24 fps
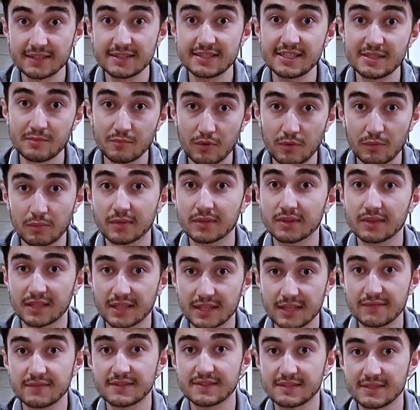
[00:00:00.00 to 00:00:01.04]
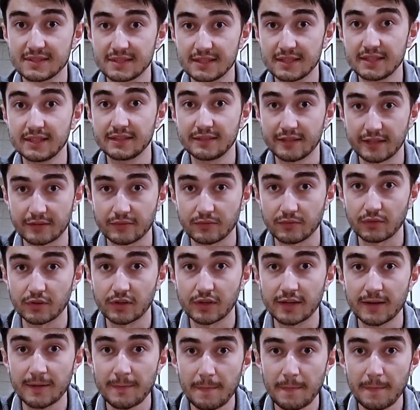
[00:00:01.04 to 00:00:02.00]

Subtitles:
T-Mobile gives the network.